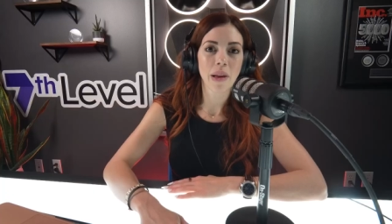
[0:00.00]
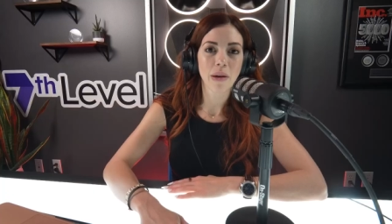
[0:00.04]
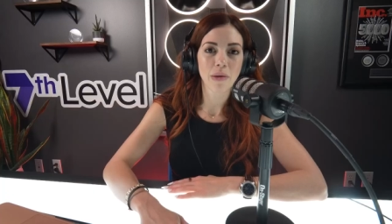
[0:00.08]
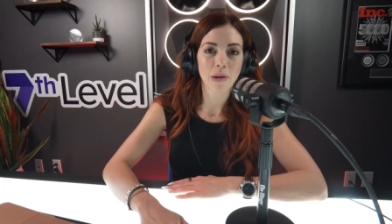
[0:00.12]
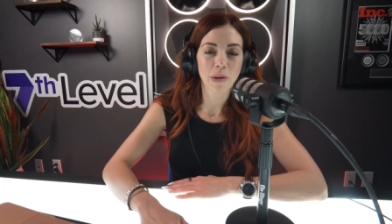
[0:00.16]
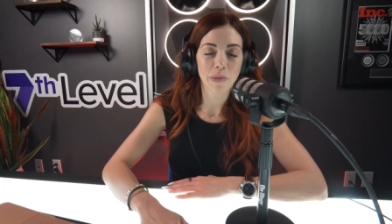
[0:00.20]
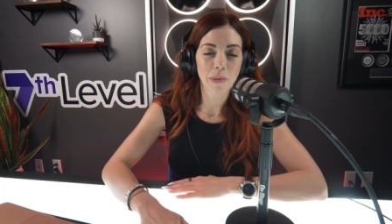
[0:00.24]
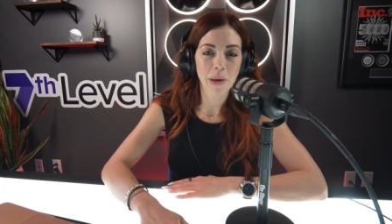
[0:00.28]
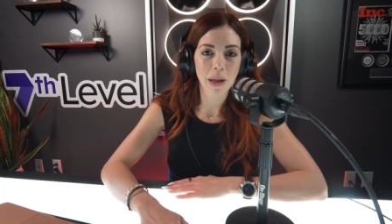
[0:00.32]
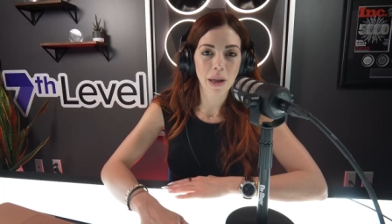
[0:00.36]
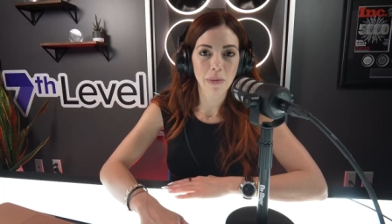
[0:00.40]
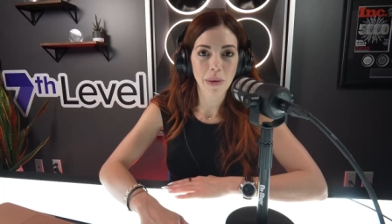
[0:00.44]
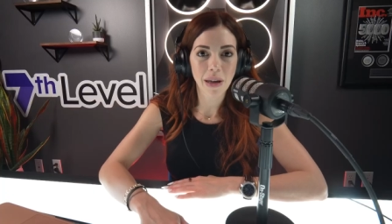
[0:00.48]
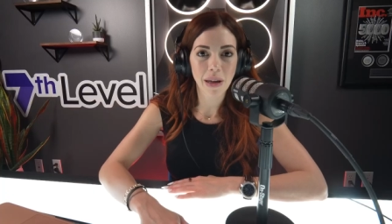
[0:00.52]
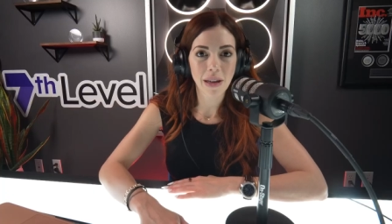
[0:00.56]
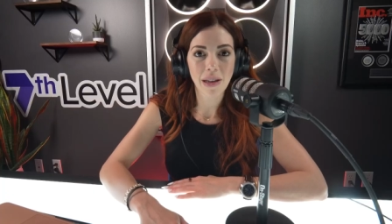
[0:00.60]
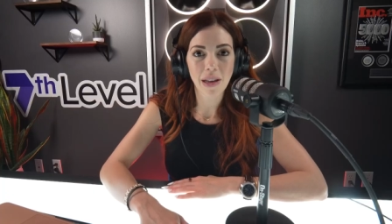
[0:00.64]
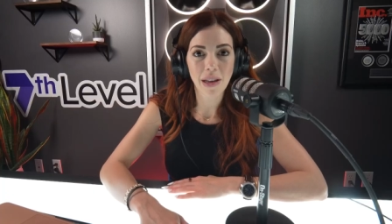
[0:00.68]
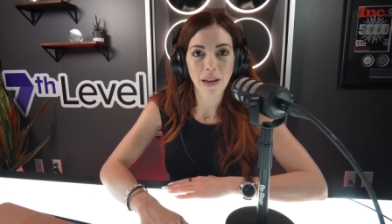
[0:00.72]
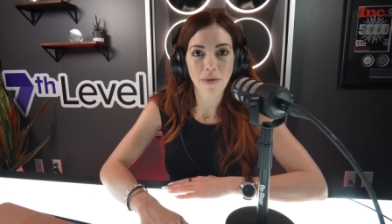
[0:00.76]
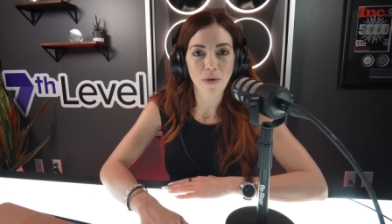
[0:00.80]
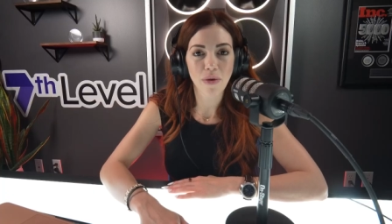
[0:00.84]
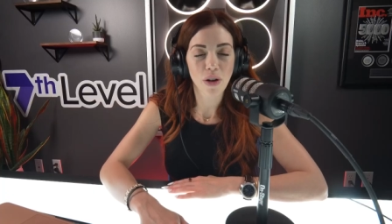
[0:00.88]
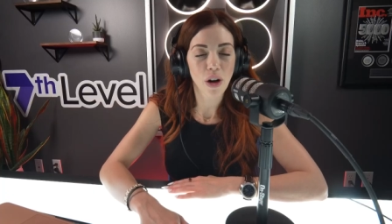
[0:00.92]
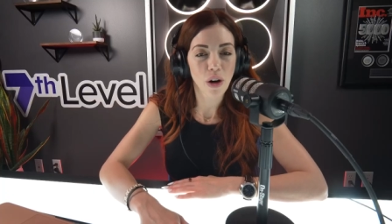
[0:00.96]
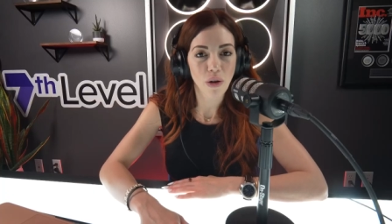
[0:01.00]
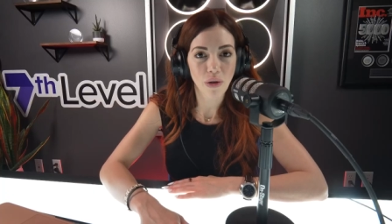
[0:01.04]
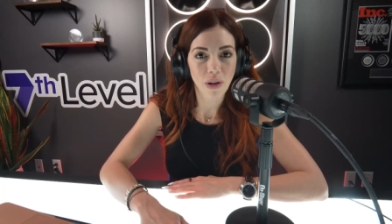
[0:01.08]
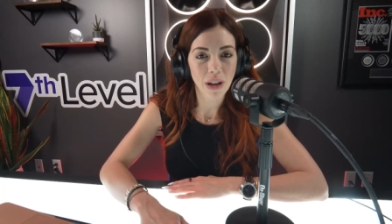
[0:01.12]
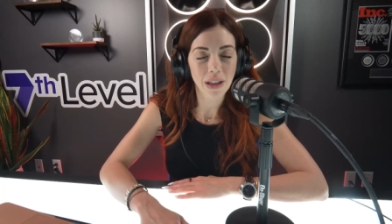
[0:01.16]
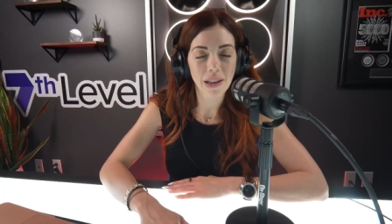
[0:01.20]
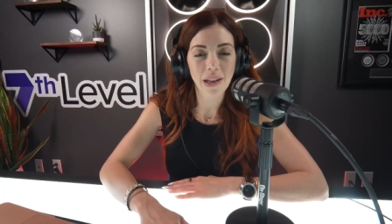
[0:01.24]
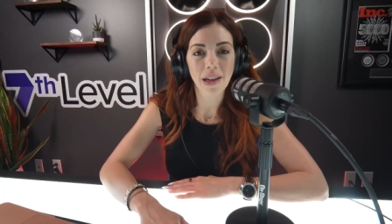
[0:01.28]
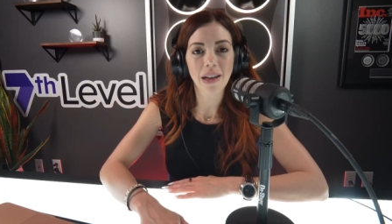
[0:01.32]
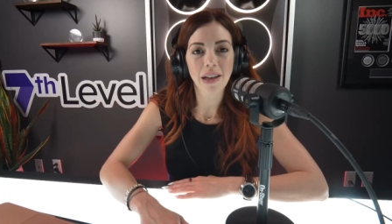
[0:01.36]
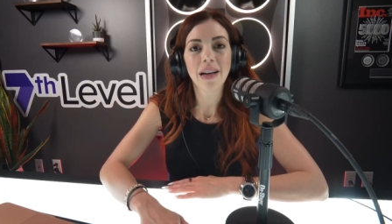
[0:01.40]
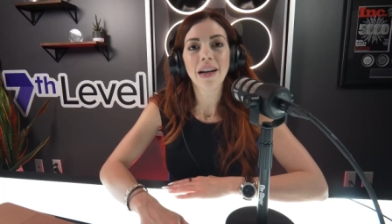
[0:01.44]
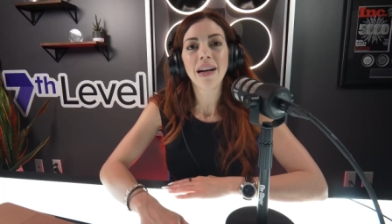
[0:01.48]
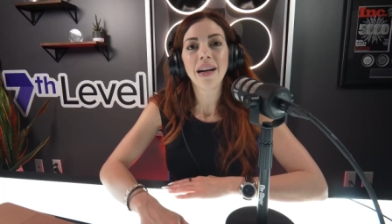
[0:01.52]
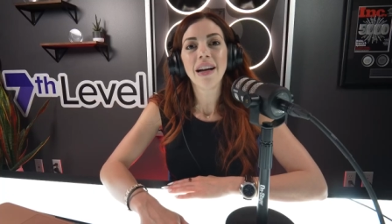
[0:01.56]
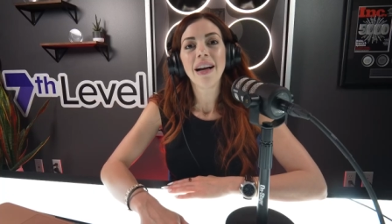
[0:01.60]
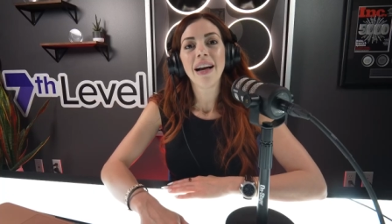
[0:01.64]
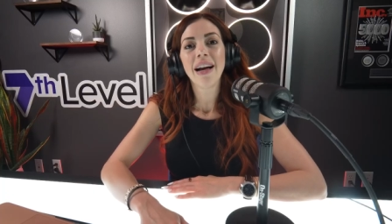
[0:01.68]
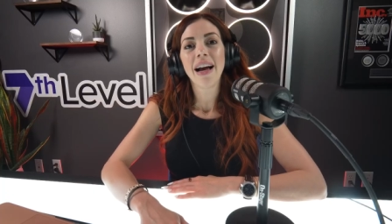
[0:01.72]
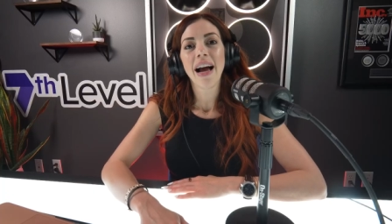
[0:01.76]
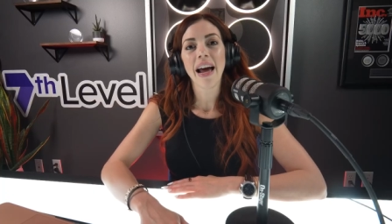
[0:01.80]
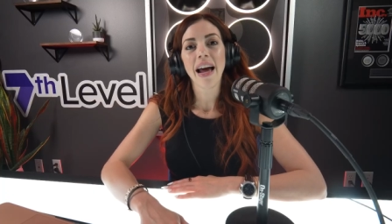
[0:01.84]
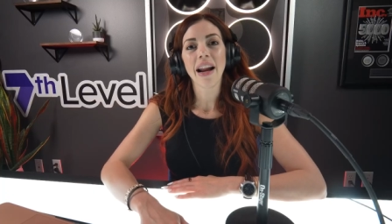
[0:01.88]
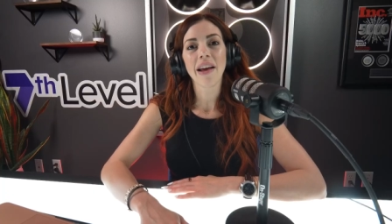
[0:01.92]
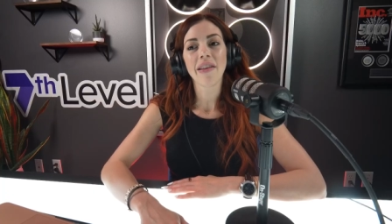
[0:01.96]
that was being mean to them for no reason,
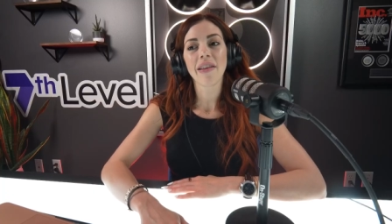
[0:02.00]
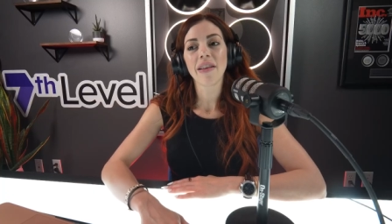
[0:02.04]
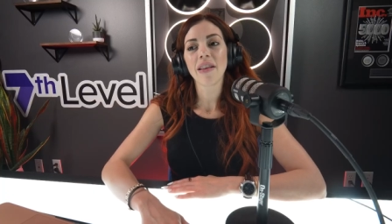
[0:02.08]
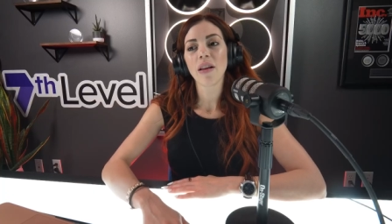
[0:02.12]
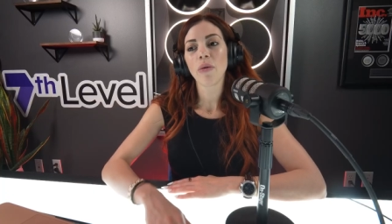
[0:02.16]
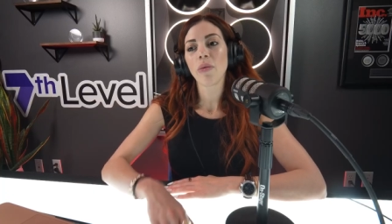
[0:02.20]
and I think